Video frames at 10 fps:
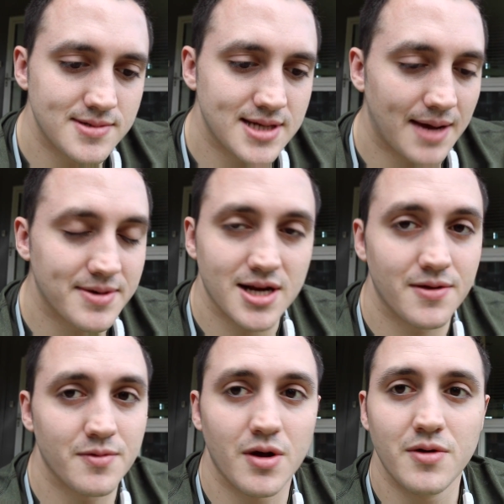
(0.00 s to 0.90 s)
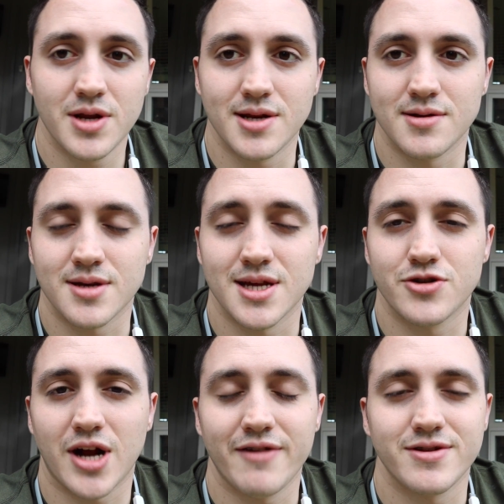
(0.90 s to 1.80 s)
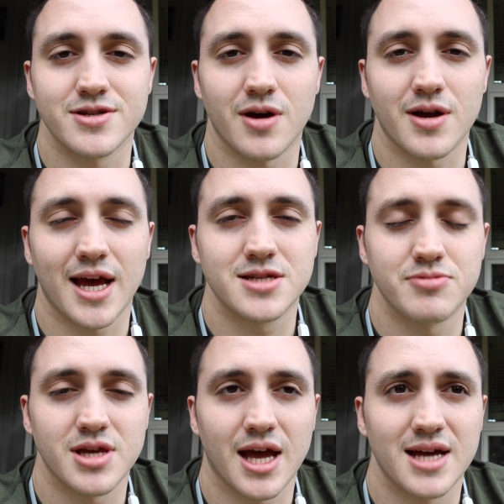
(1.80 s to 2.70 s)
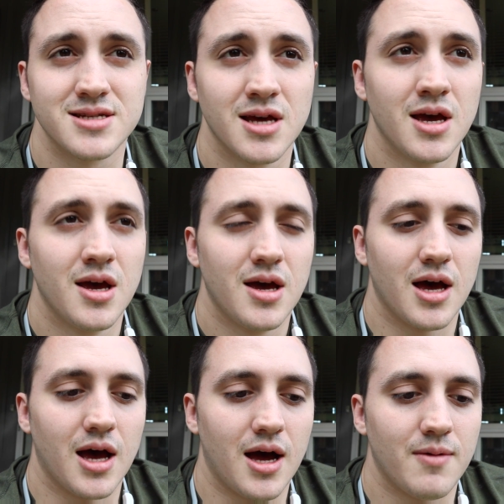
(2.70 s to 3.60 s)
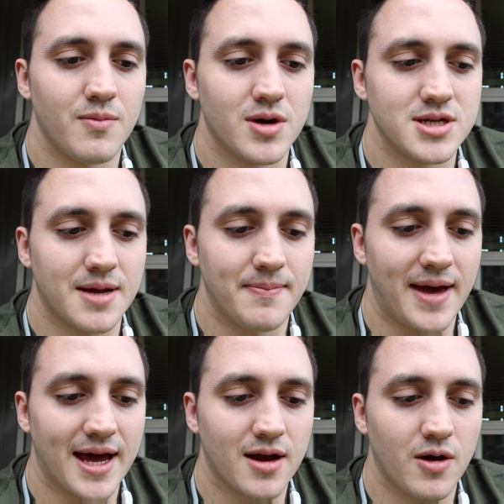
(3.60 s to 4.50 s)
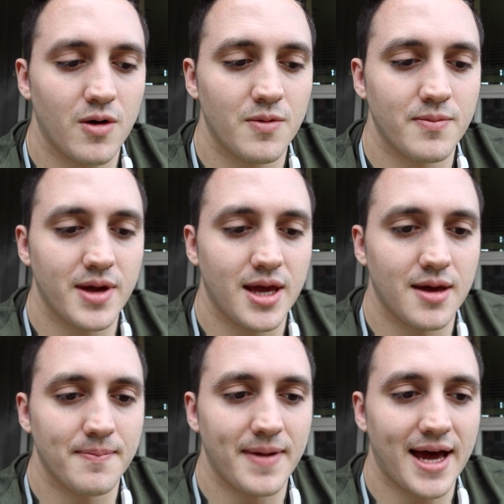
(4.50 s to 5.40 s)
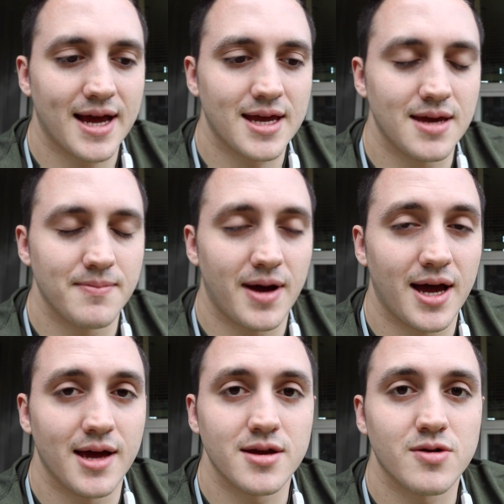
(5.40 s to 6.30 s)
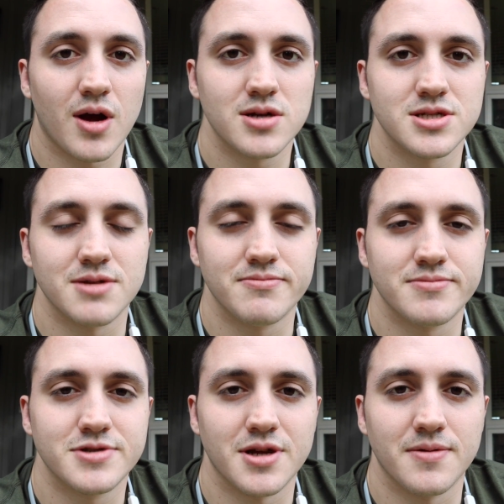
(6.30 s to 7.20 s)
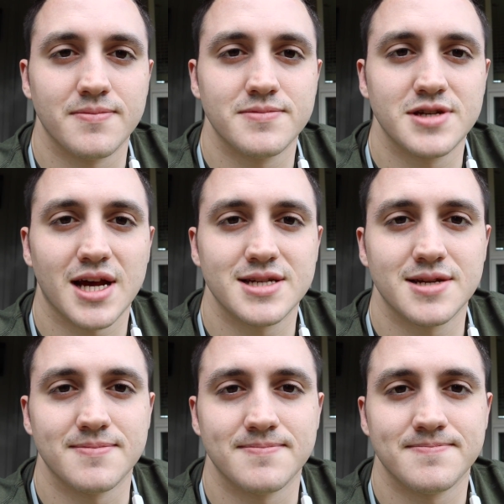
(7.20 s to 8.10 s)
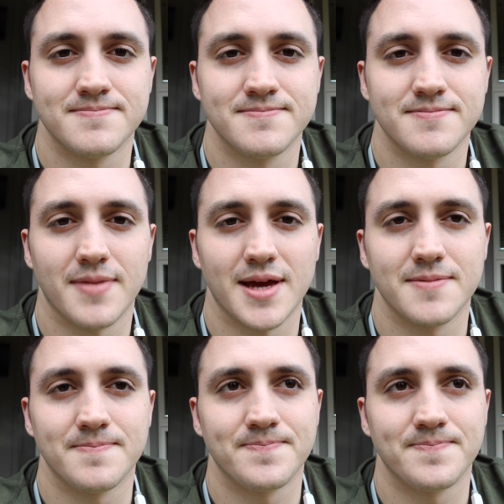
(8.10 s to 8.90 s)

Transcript: time to get on the road and get driving. So I'll catch up with you guys um, once I'm back home and back in my garage gym. So see you guys then. Bye.